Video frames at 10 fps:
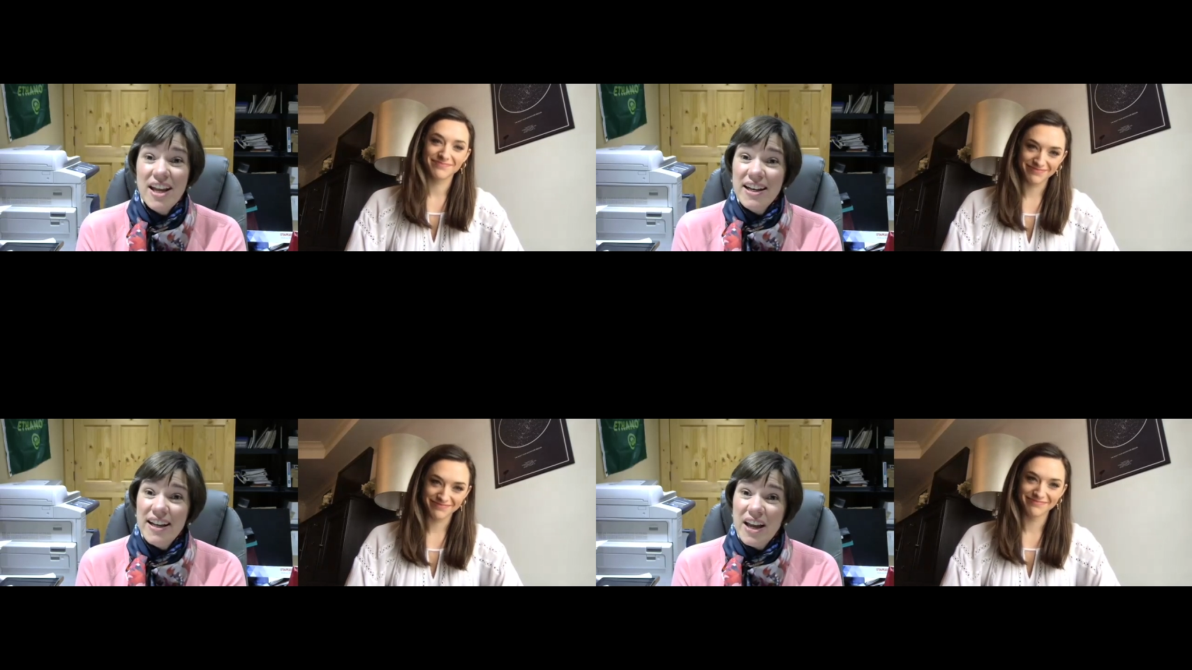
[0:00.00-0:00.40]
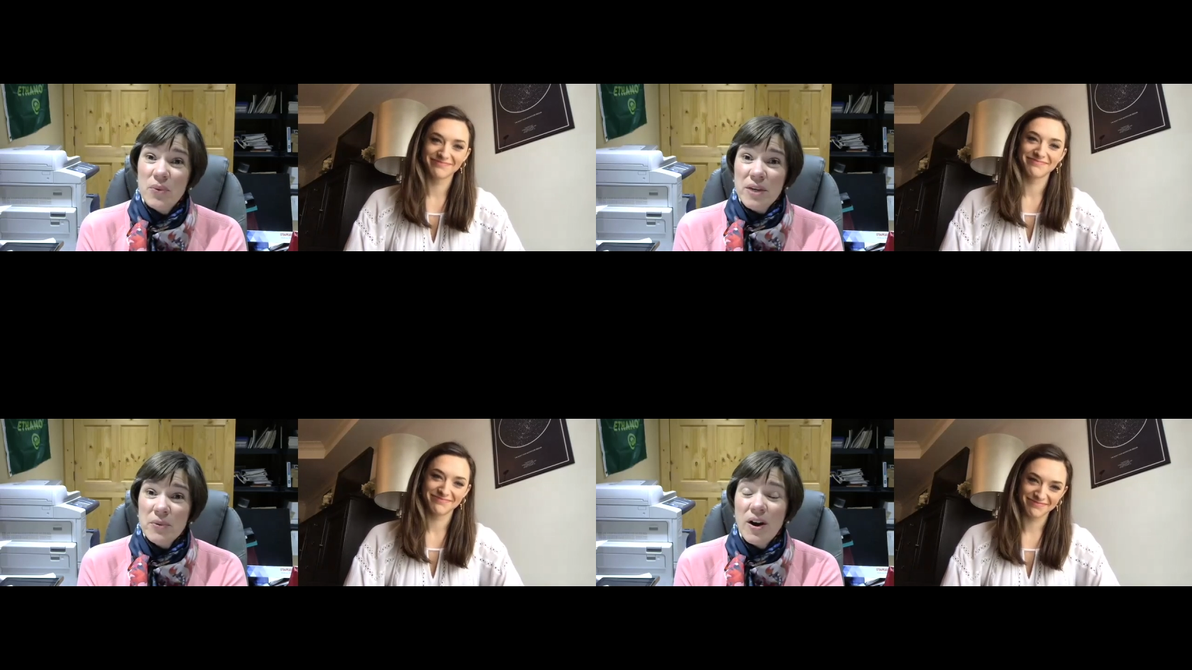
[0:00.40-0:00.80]
Speaker 1: Now
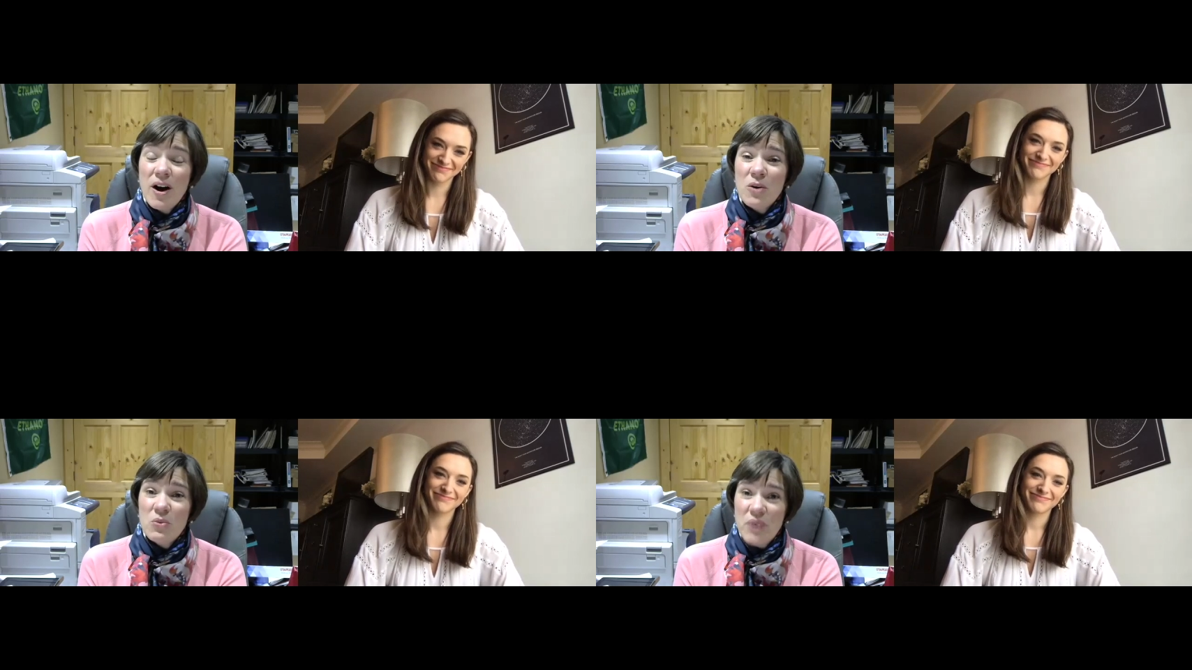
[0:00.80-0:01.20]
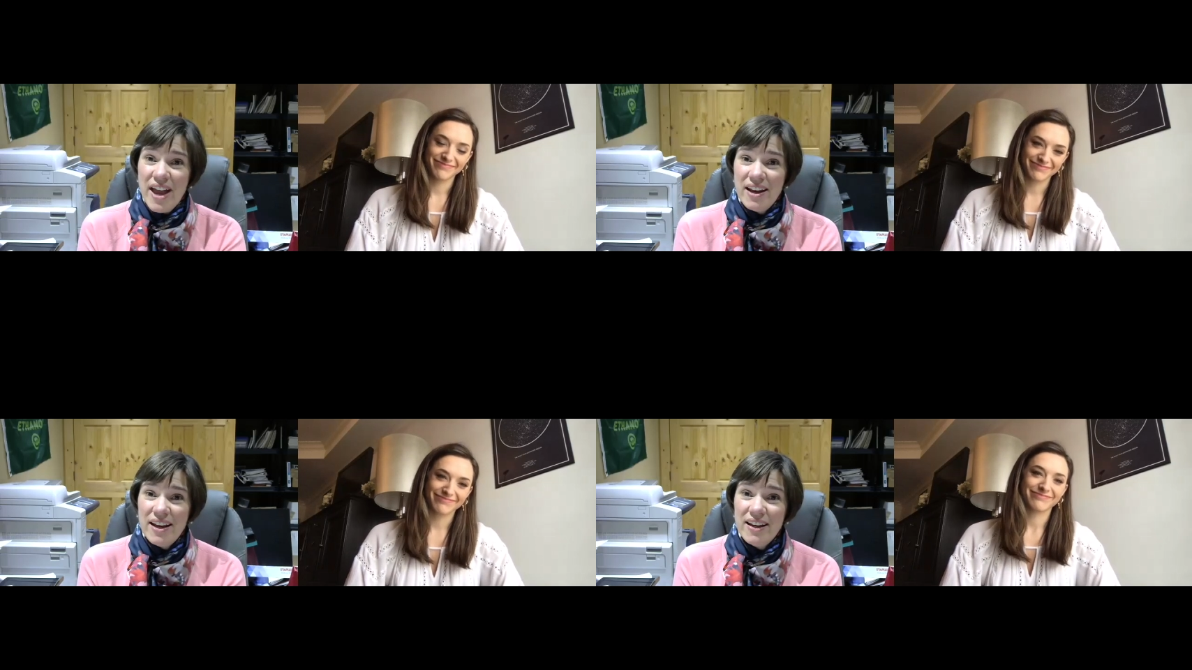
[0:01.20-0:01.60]
we were
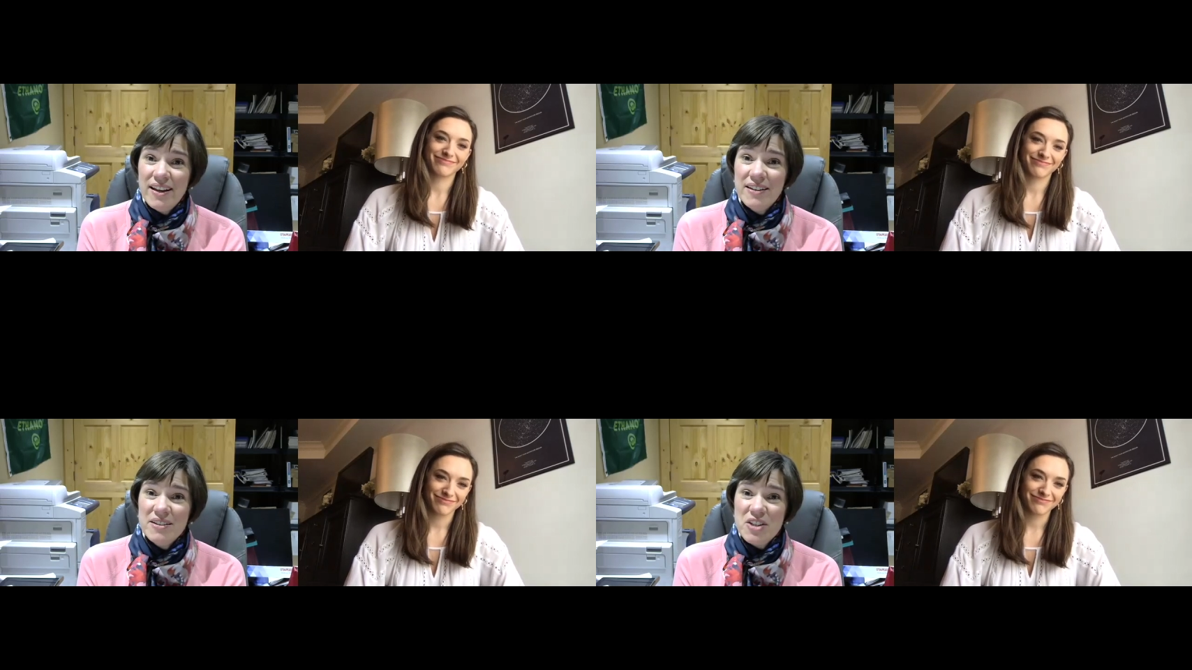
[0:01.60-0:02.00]
already,